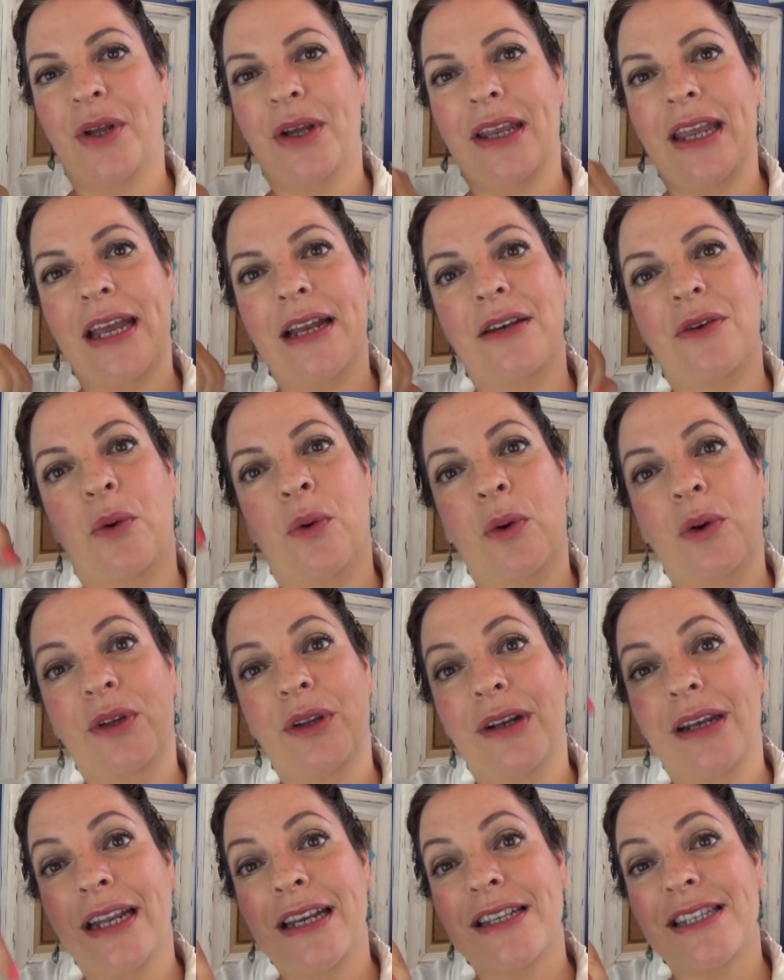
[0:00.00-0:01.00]
Again, all the
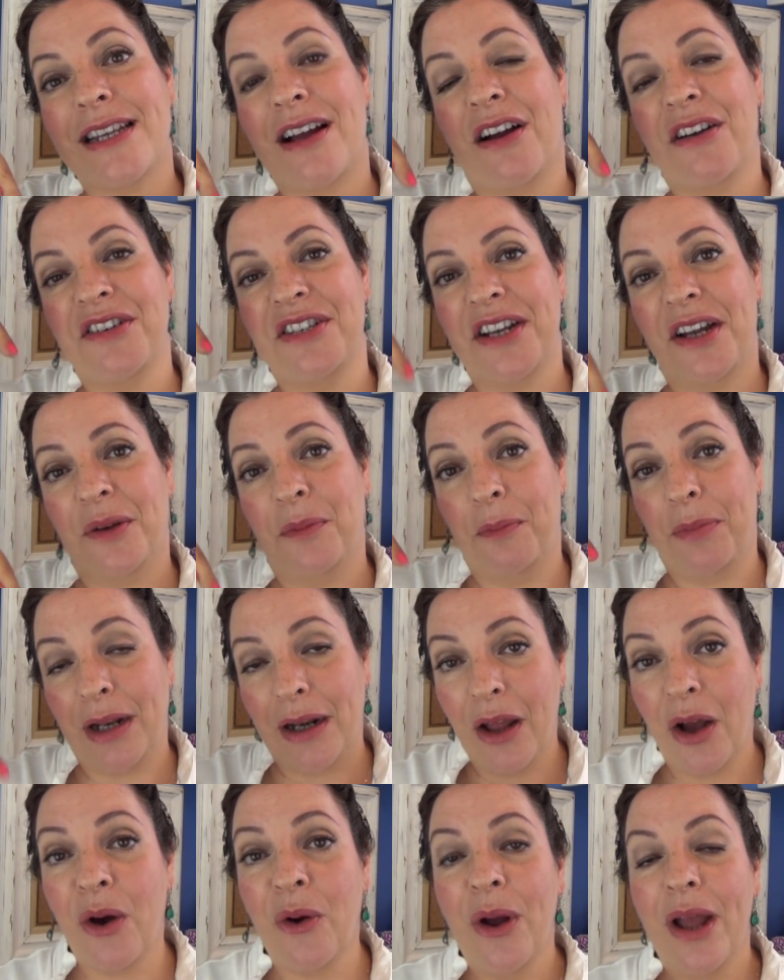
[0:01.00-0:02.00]
links are down
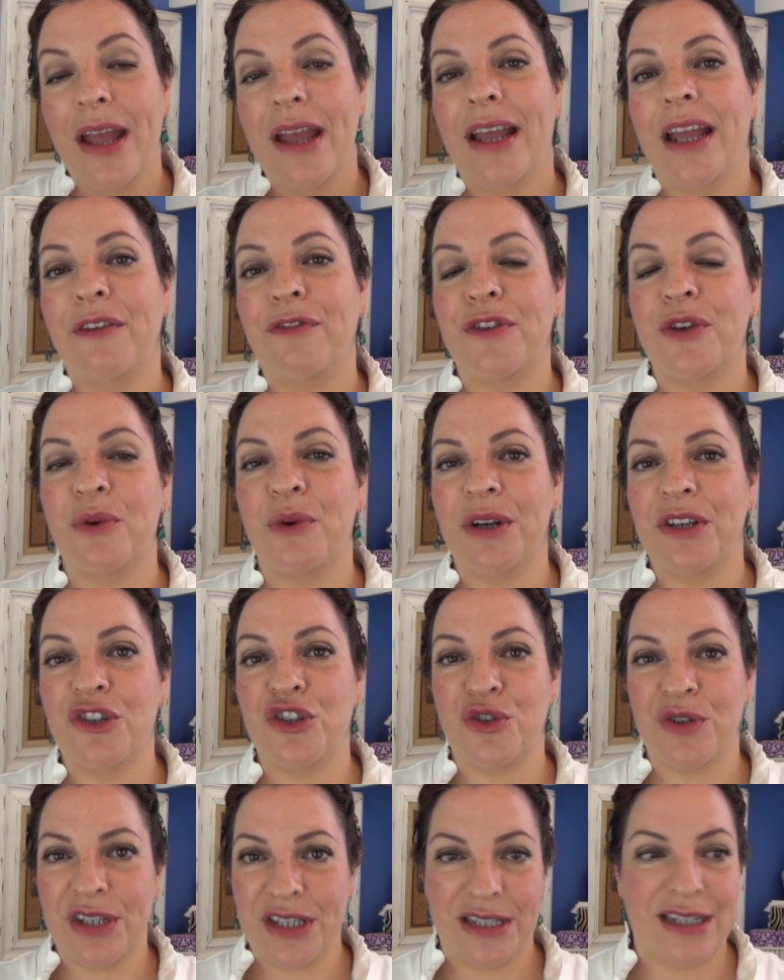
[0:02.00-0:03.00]
below if you're
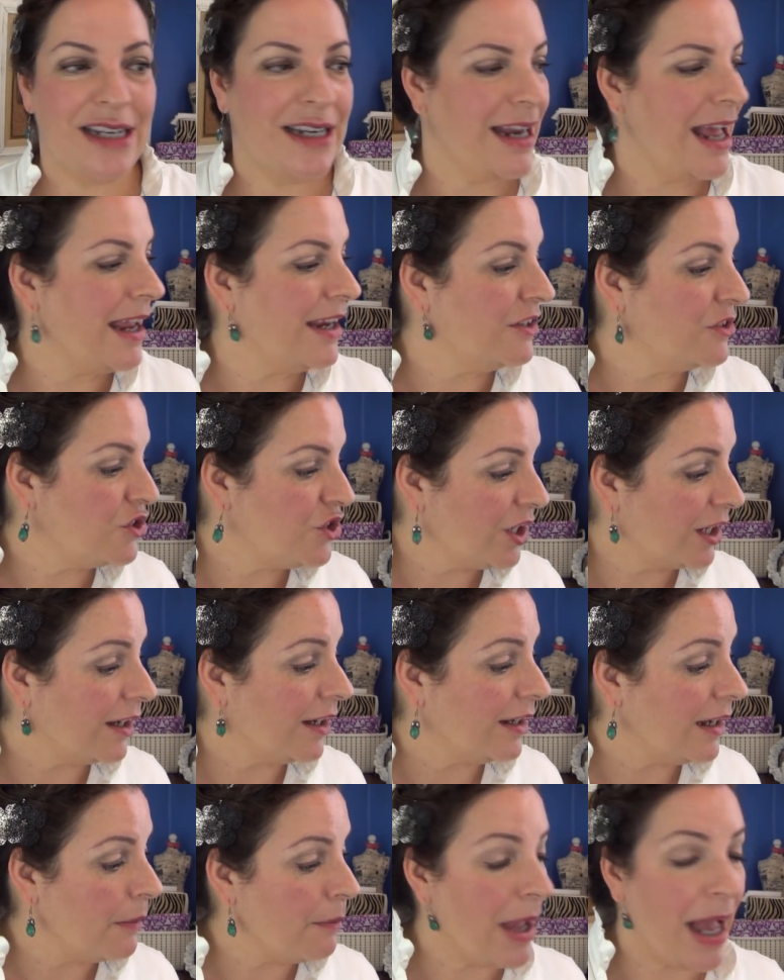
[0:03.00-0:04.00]
interested in
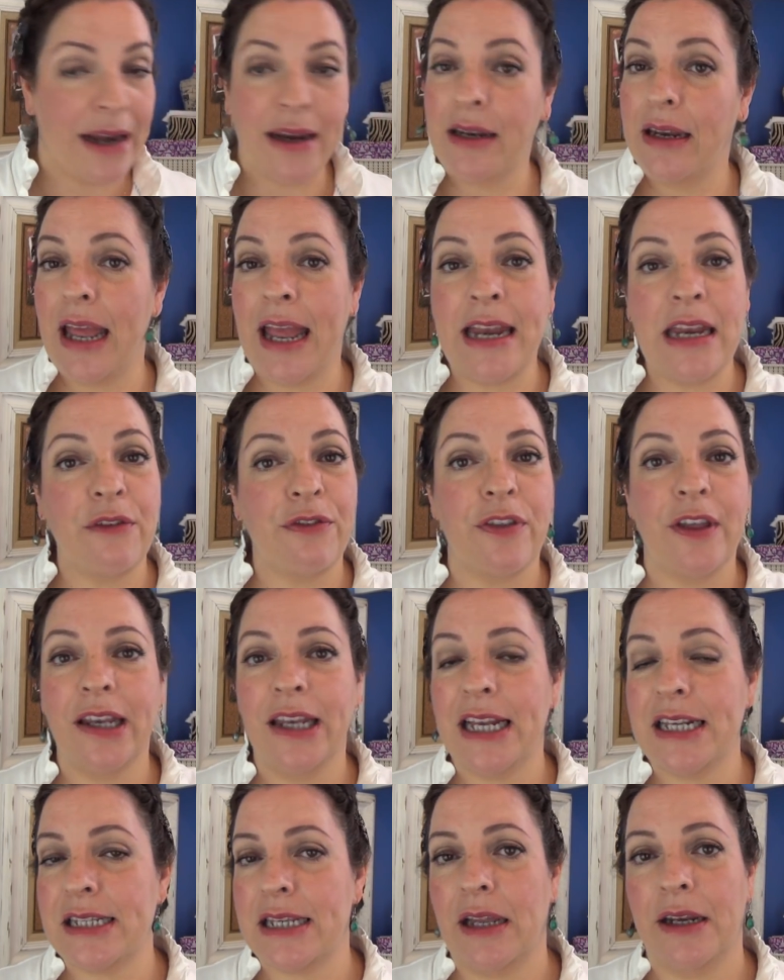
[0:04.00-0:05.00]
checking them out, and anything
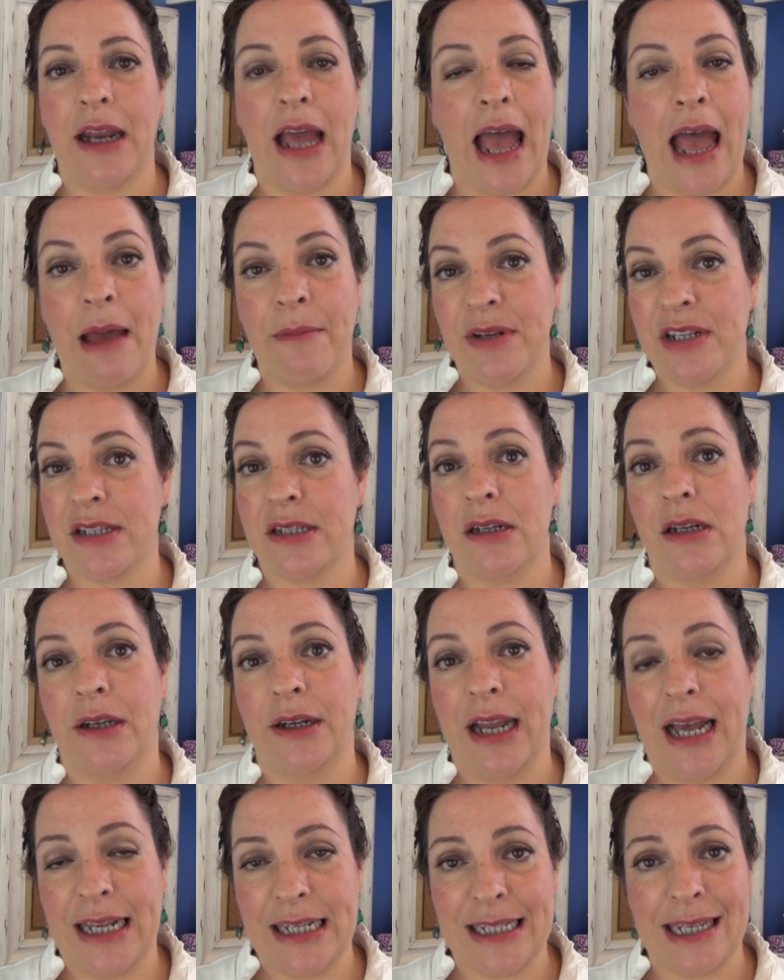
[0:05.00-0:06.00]
that's on Amazon
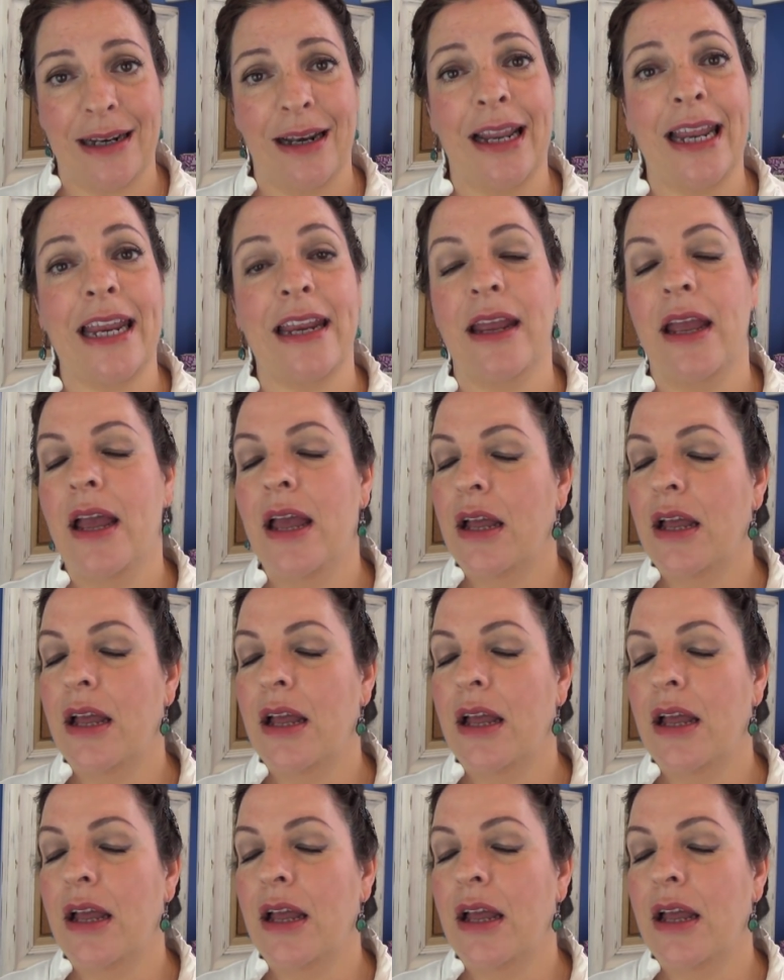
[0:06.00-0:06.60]
as a link,